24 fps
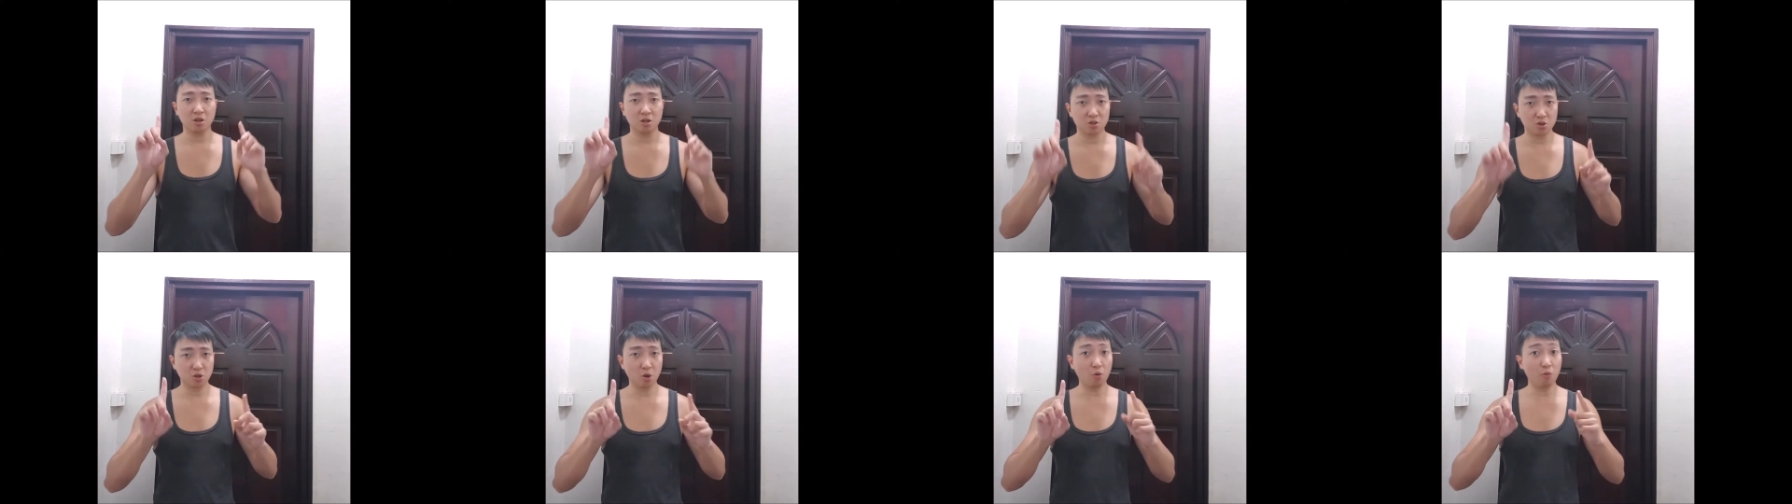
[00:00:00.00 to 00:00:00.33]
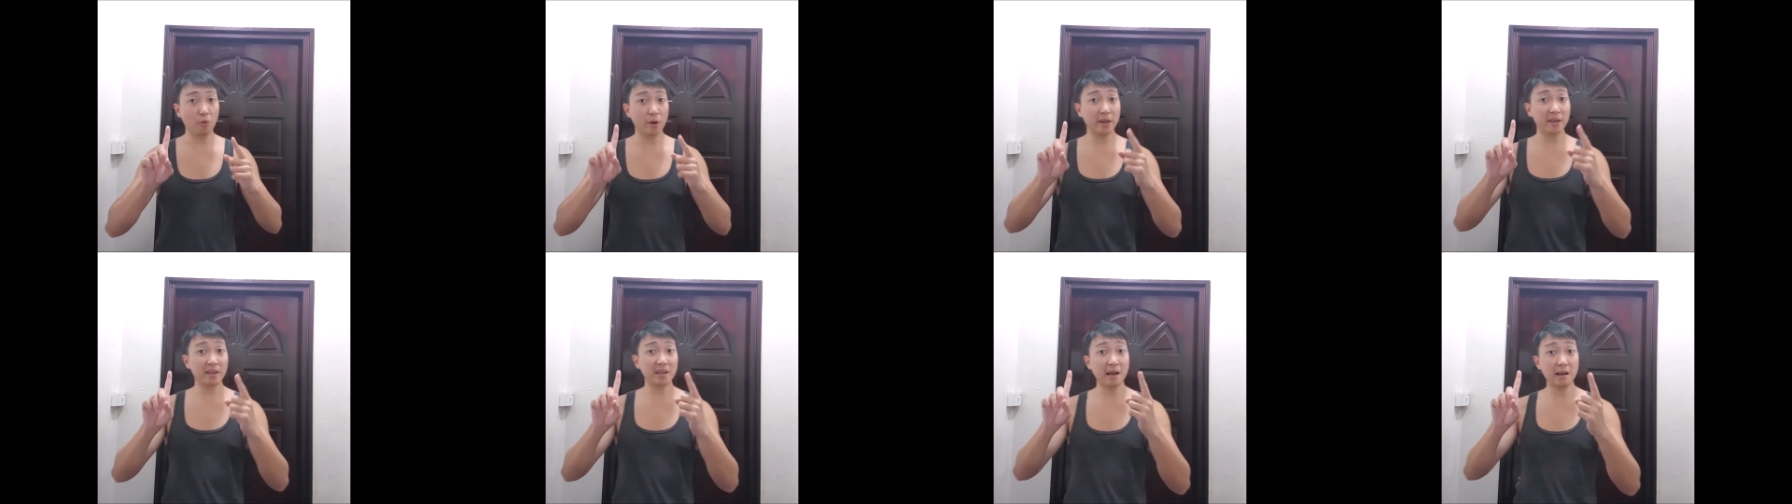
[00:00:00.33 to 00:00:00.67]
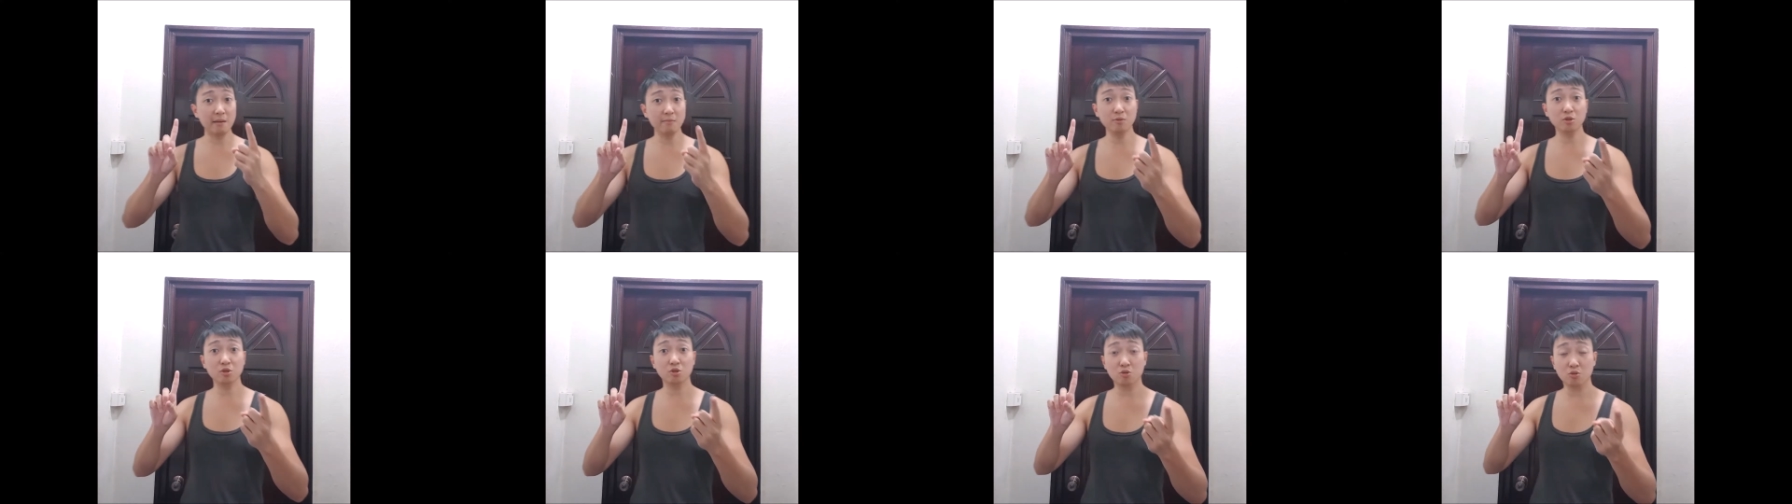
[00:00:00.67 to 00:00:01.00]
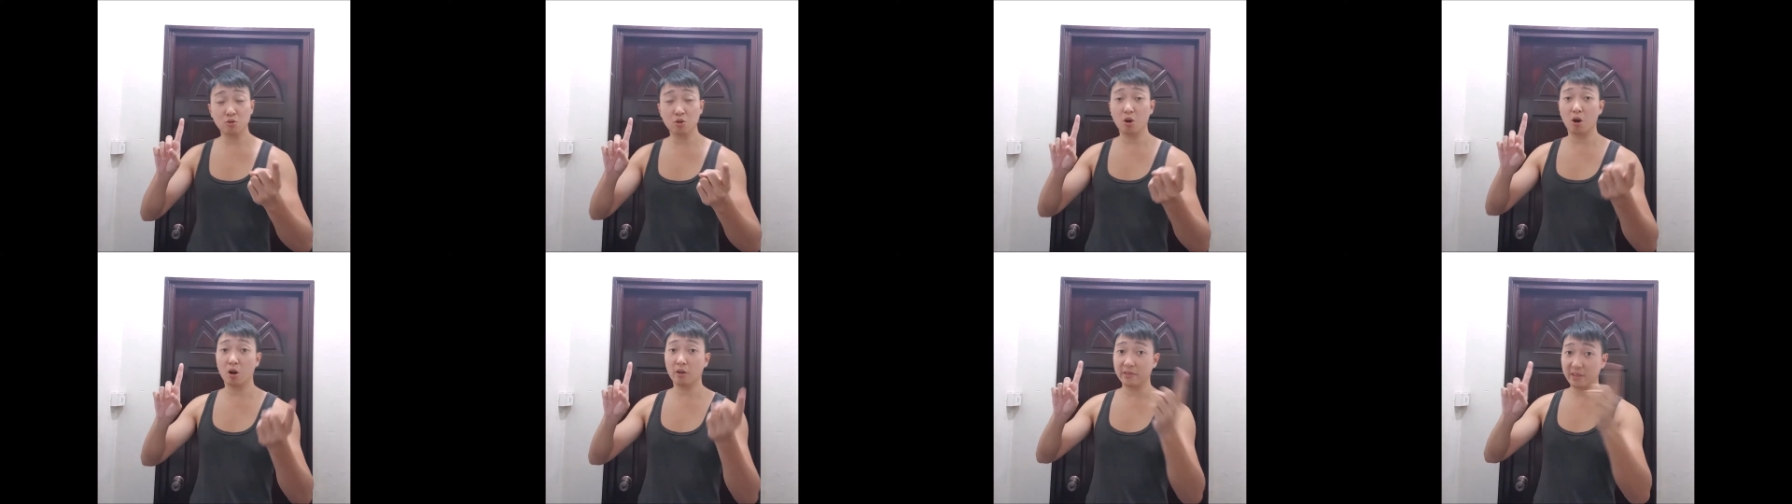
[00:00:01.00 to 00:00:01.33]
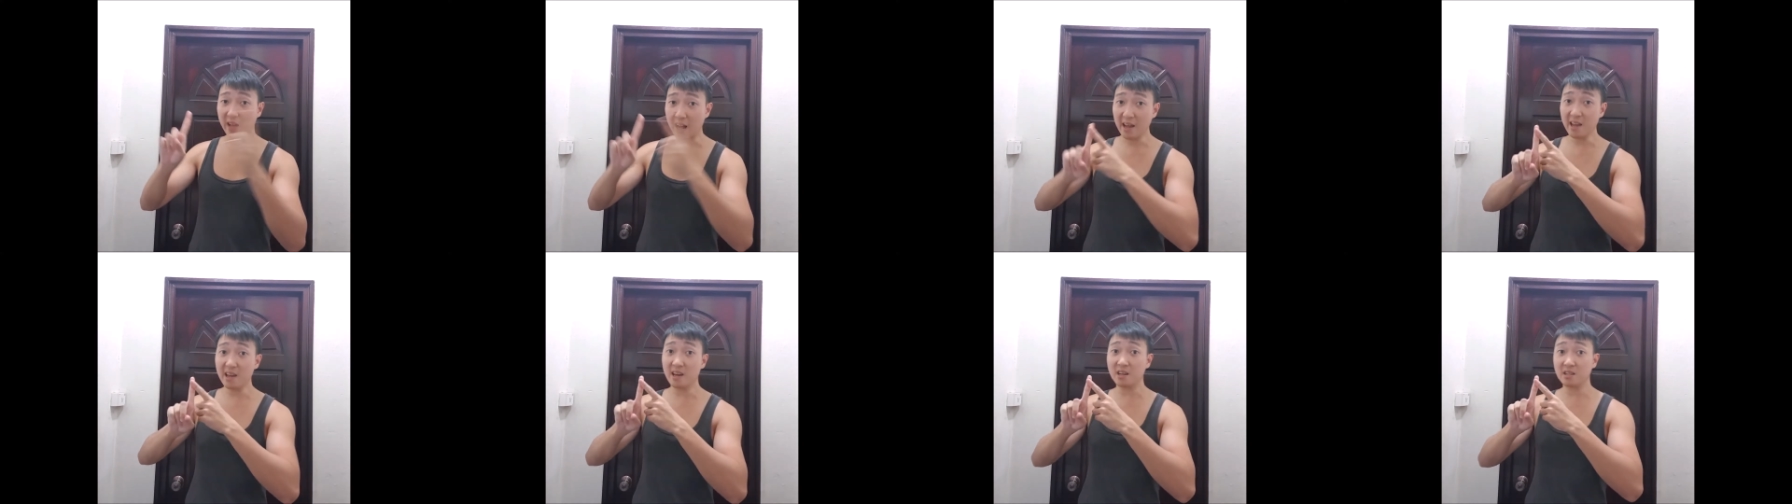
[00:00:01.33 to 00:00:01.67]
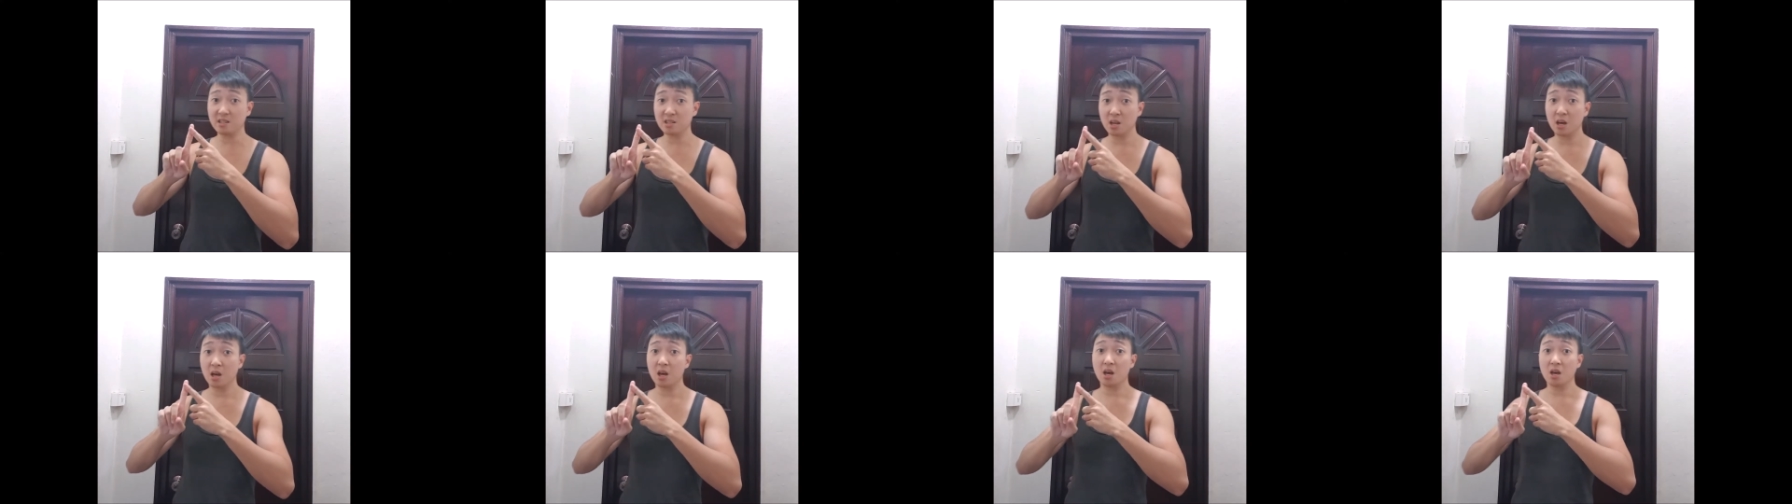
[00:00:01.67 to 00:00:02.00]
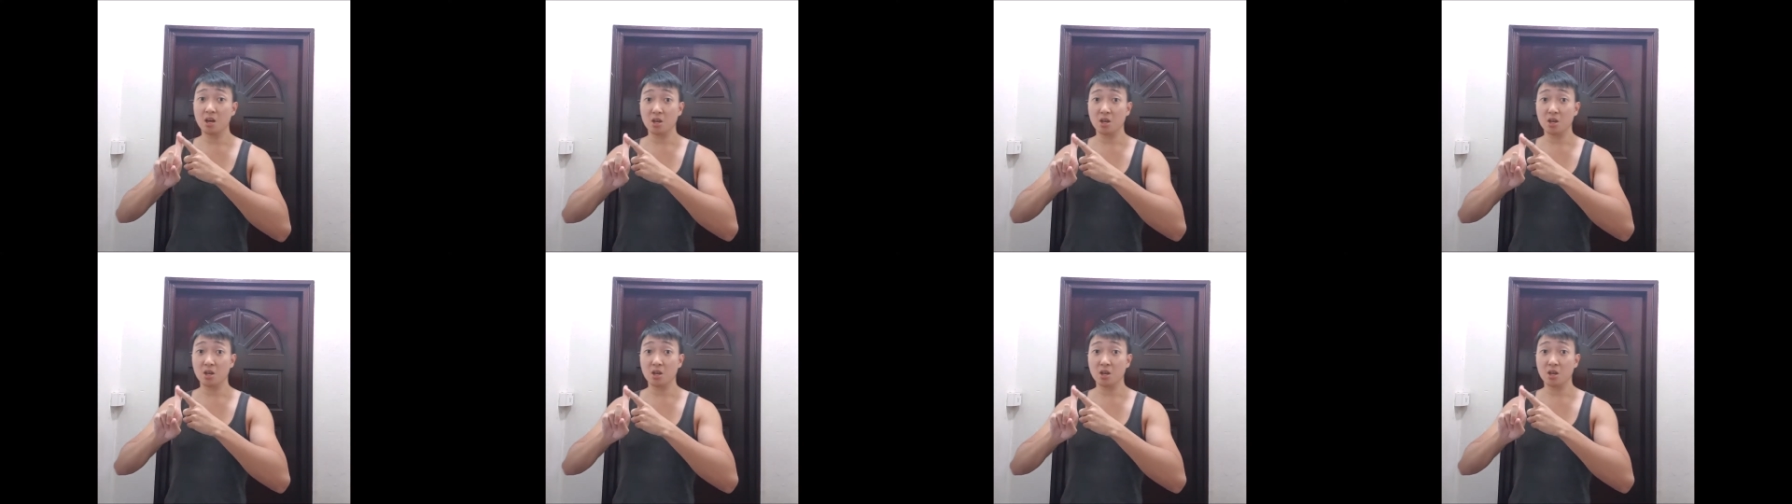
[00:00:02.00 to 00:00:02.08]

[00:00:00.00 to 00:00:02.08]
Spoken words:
So when it comes to your diet,